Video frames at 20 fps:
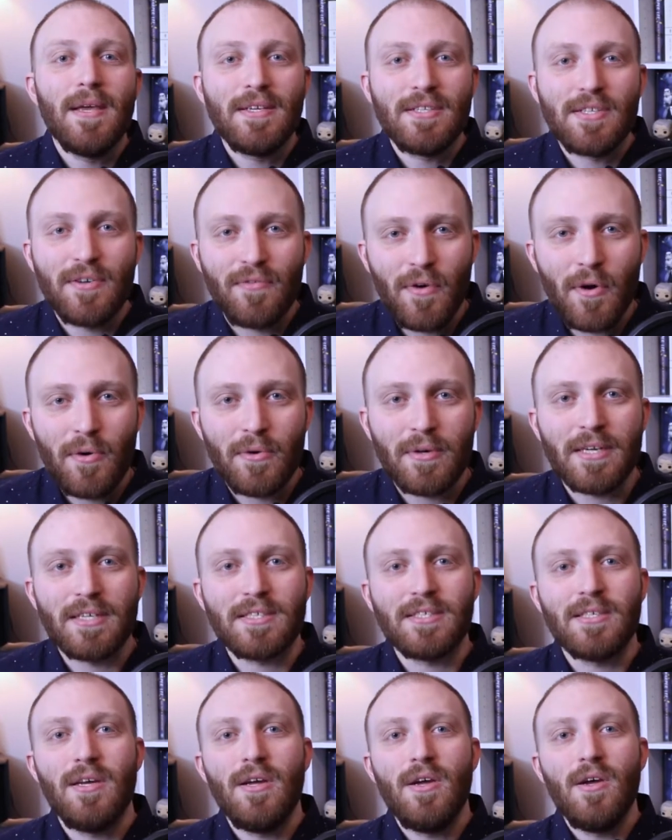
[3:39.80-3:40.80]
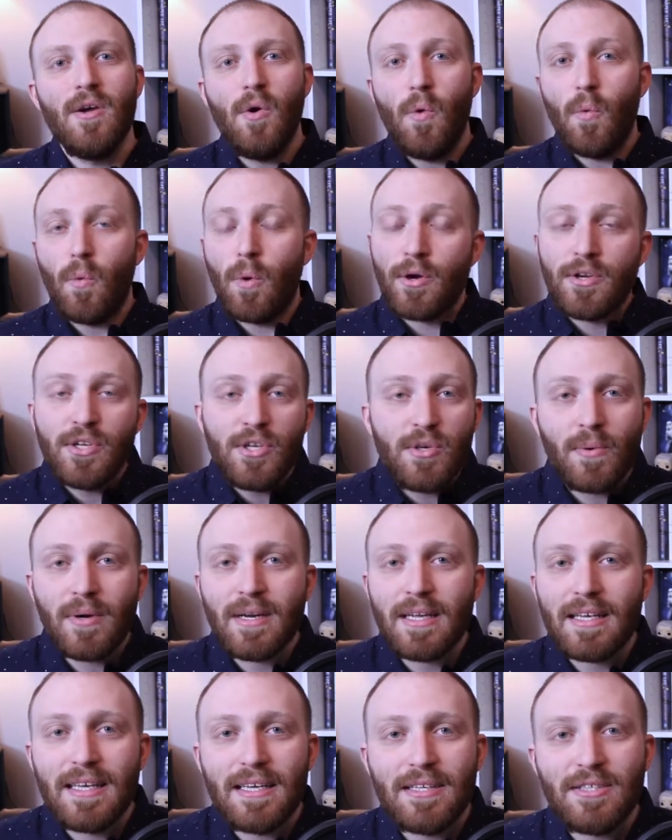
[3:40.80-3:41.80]
to Focus. Where do you want
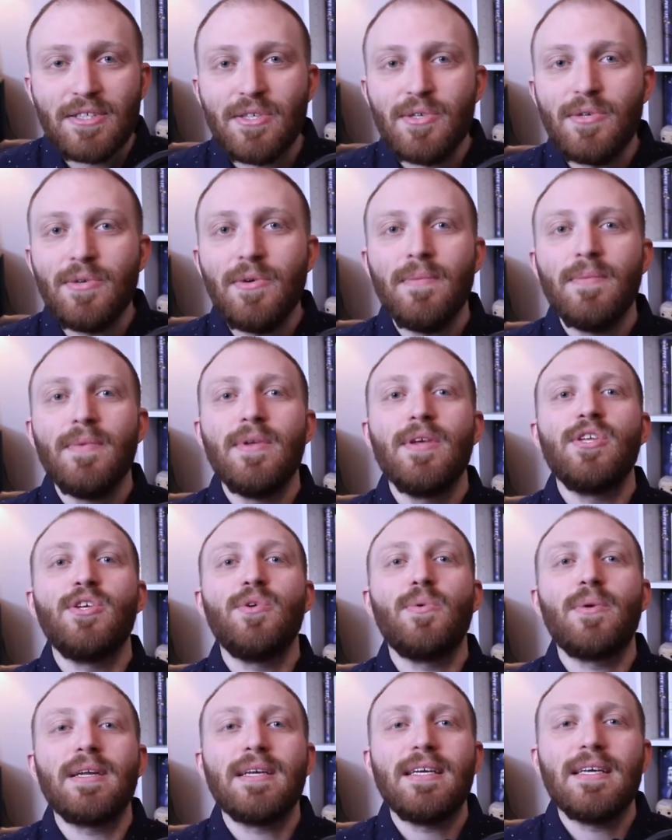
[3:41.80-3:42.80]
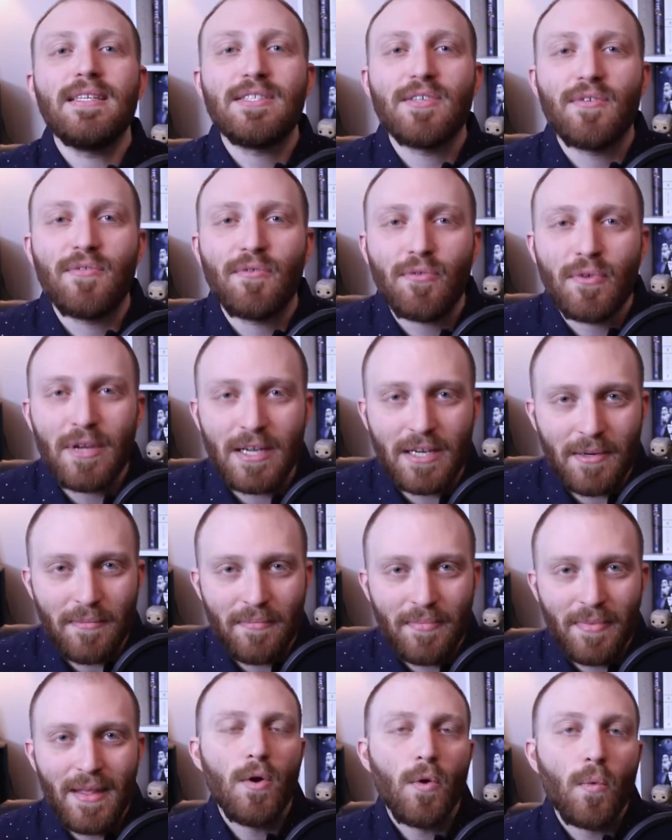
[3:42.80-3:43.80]
to get to? You want to get to freedom.
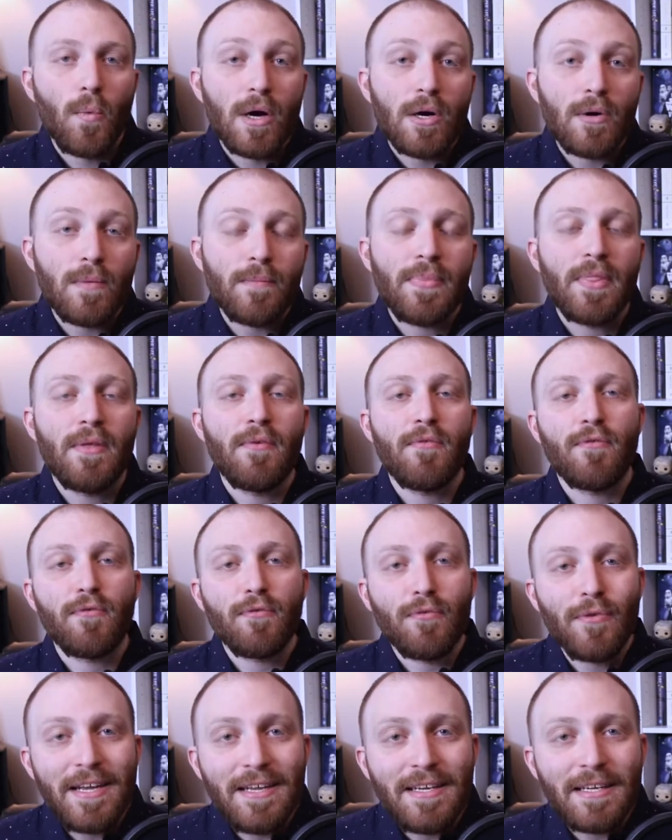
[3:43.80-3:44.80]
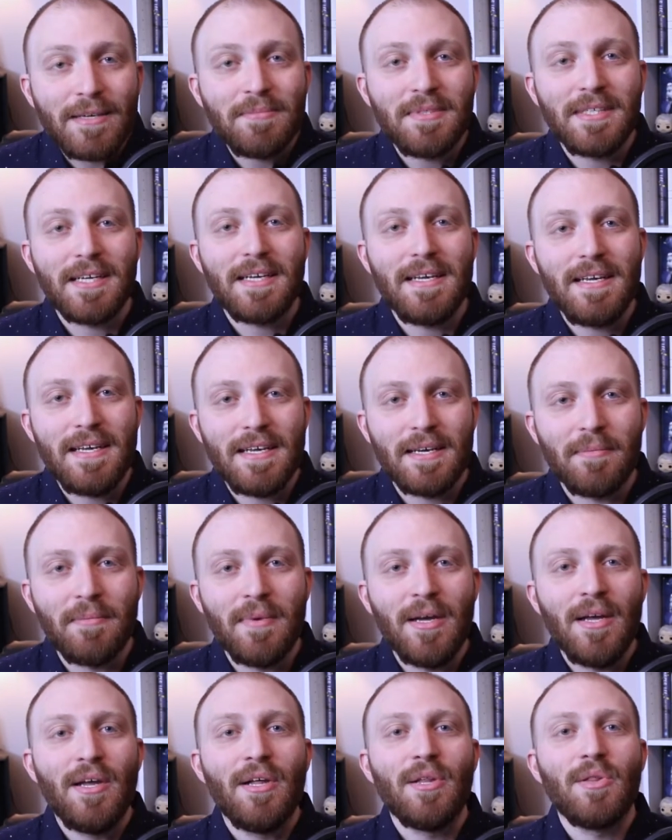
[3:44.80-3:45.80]
Well, freedom to him
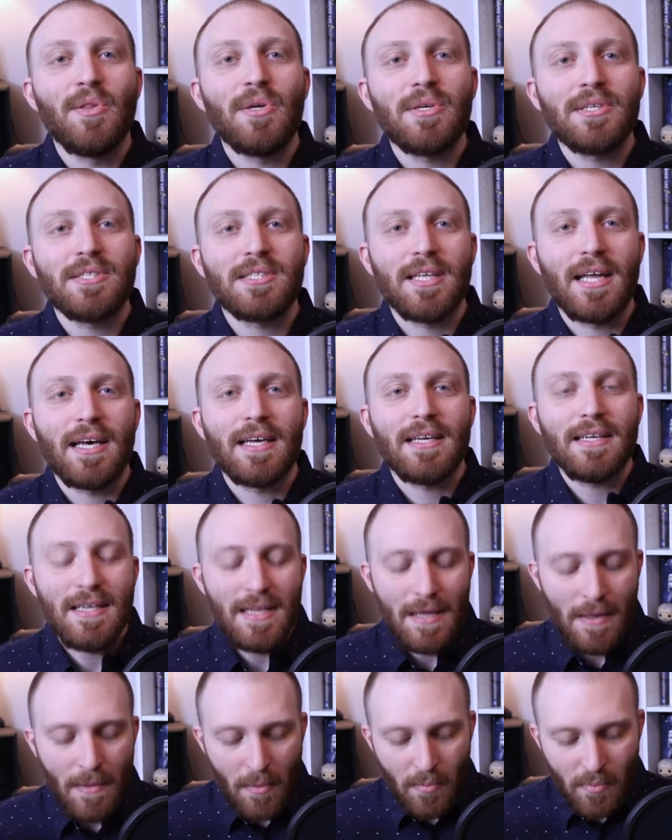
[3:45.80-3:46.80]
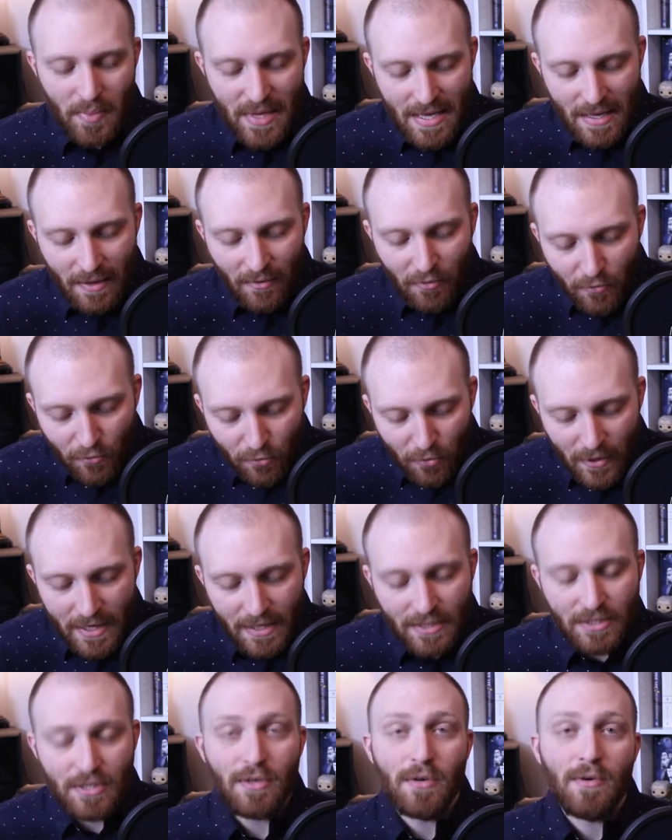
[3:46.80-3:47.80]
looks like being free
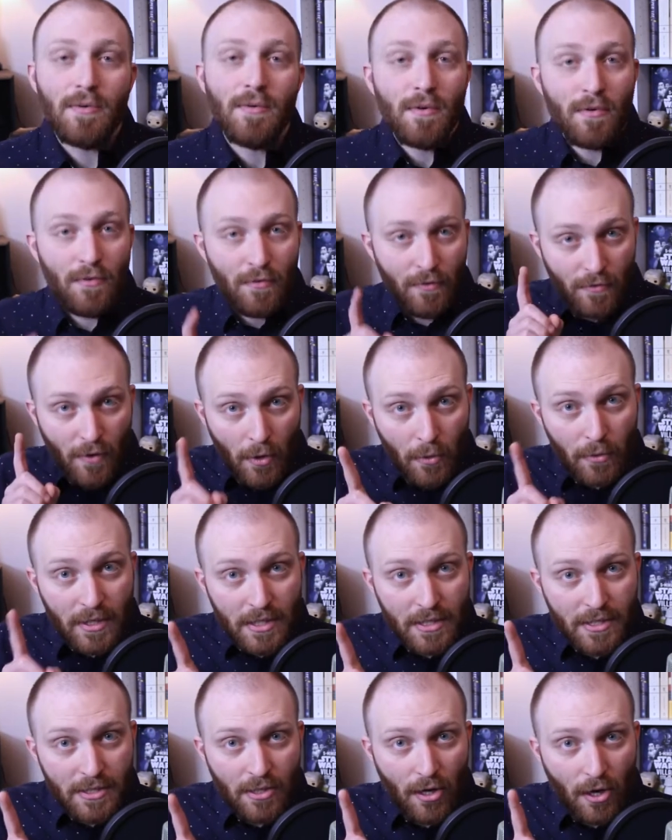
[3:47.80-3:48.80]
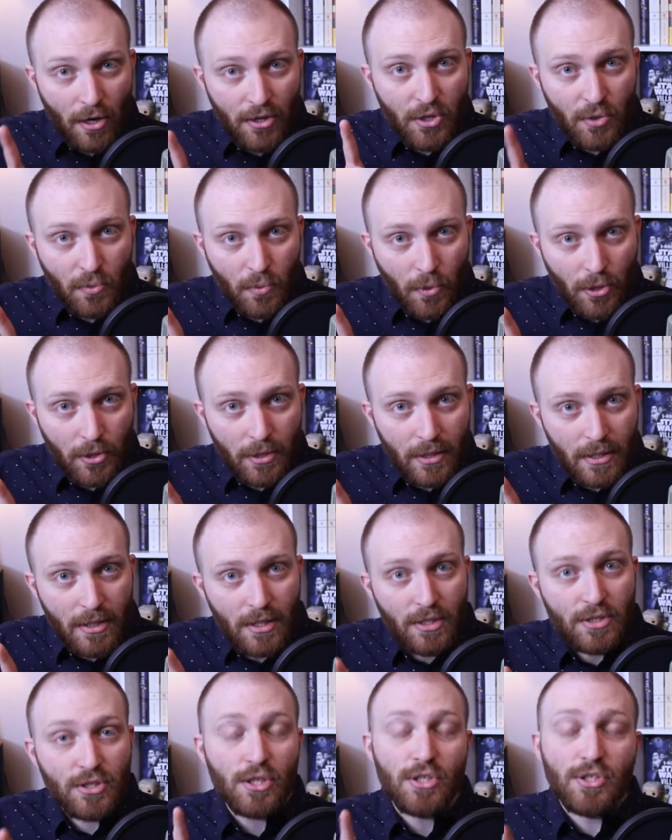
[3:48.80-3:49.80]
to focus on your work,
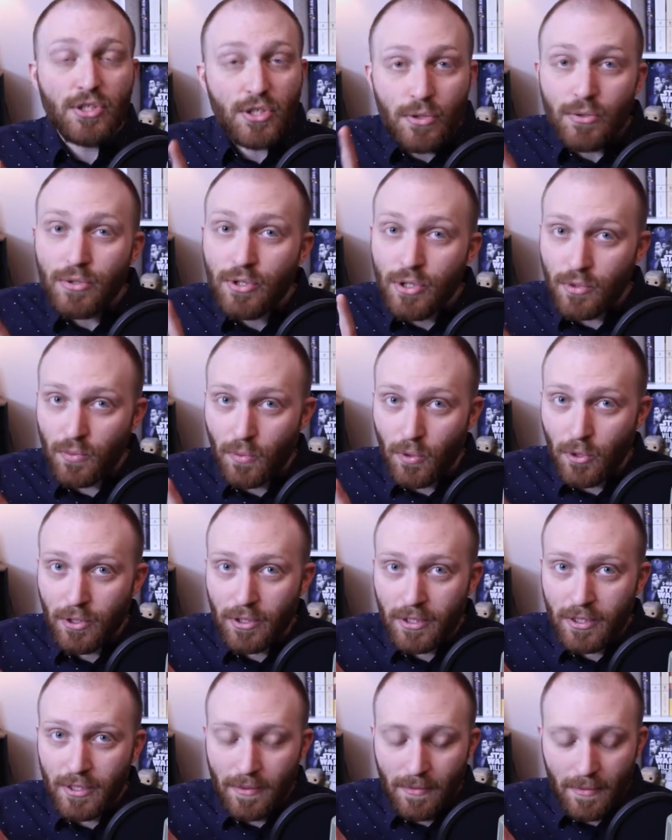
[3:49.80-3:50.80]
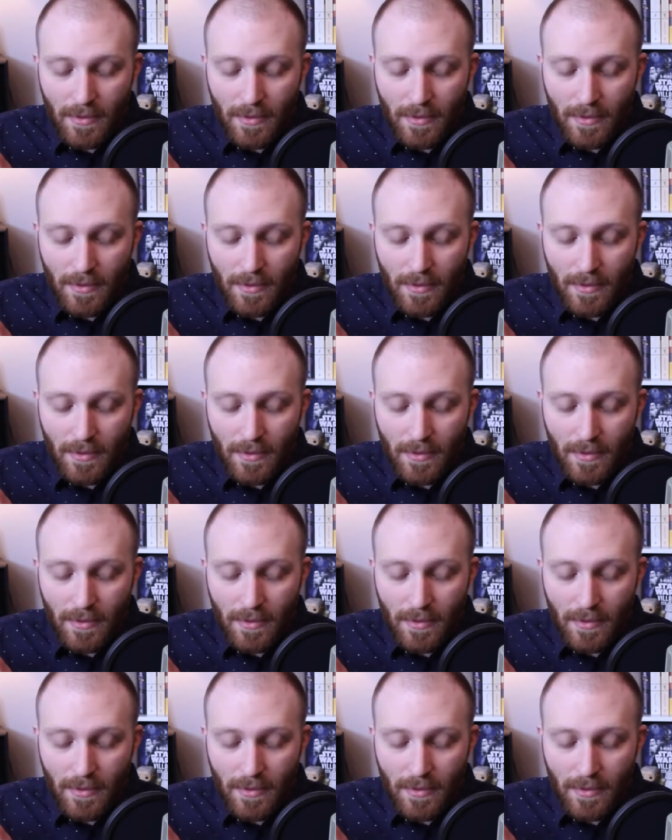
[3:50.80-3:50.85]
to do good work,